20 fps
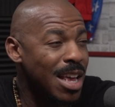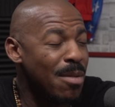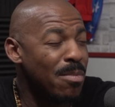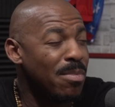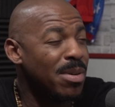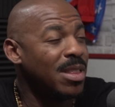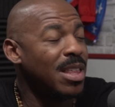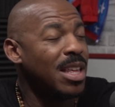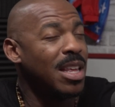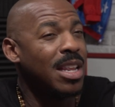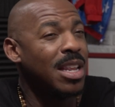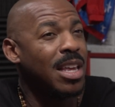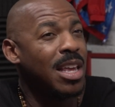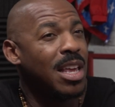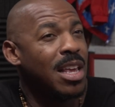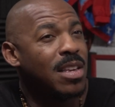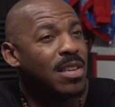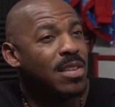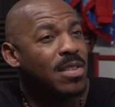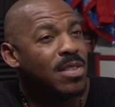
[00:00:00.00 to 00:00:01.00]
but then
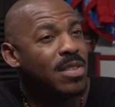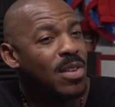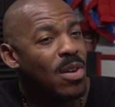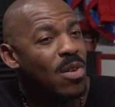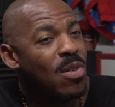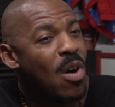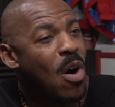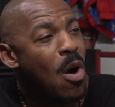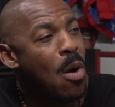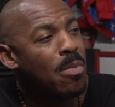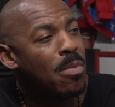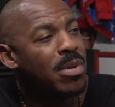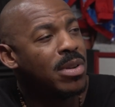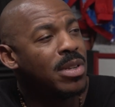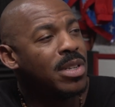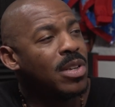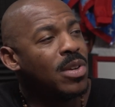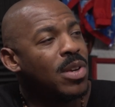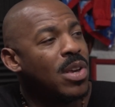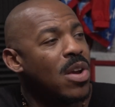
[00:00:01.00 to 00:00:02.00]
is so open
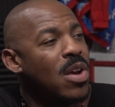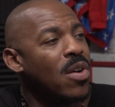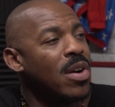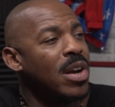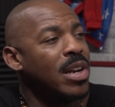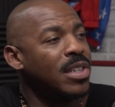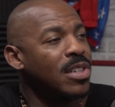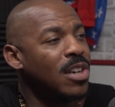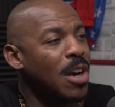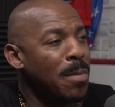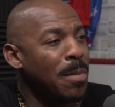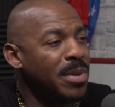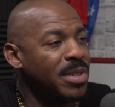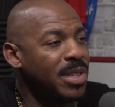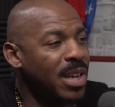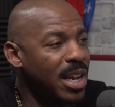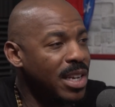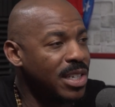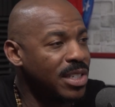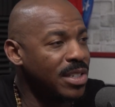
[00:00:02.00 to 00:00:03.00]
to your
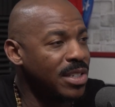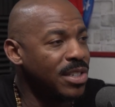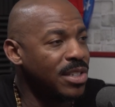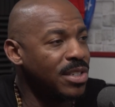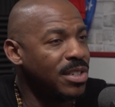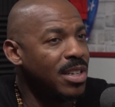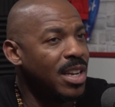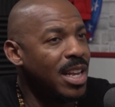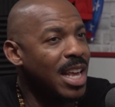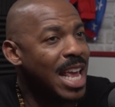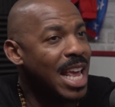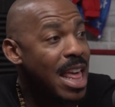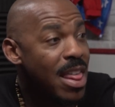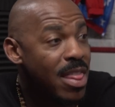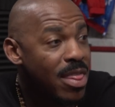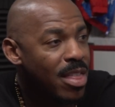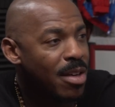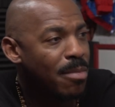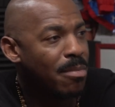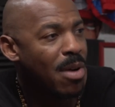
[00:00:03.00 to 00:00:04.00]
interpretation
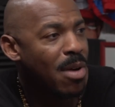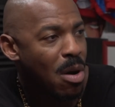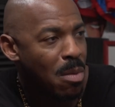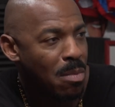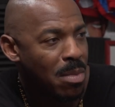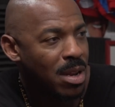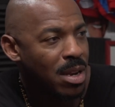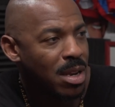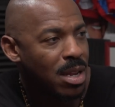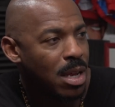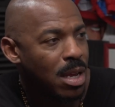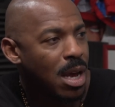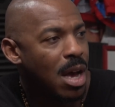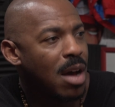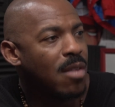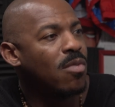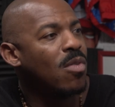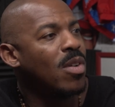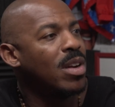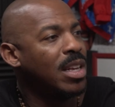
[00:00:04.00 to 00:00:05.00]
in the moment
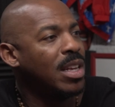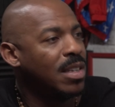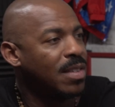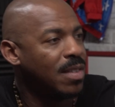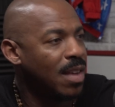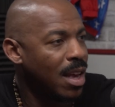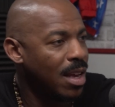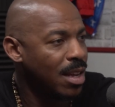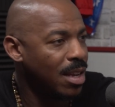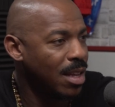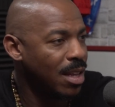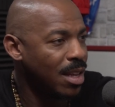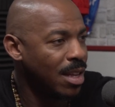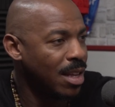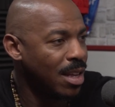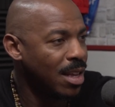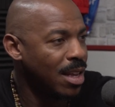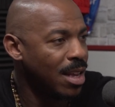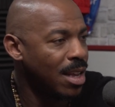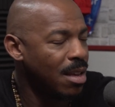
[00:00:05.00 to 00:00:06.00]
of what he said.
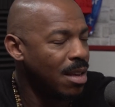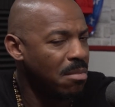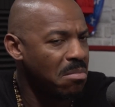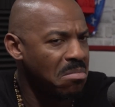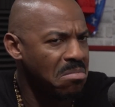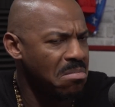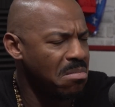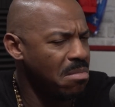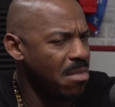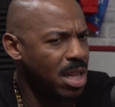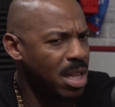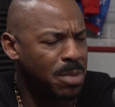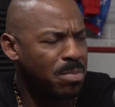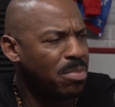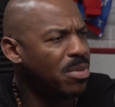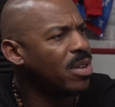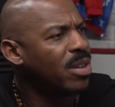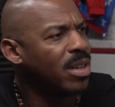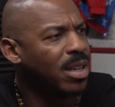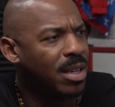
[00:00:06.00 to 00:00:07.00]
It's
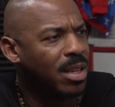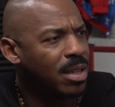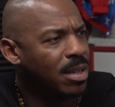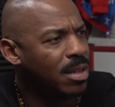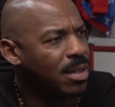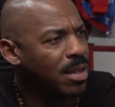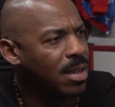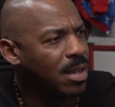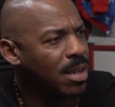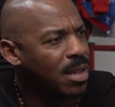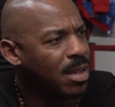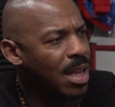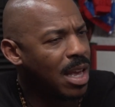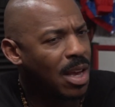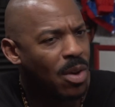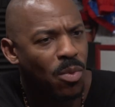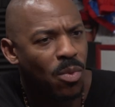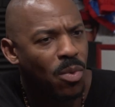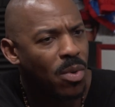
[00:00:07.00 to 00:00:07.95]
brilliant. Like,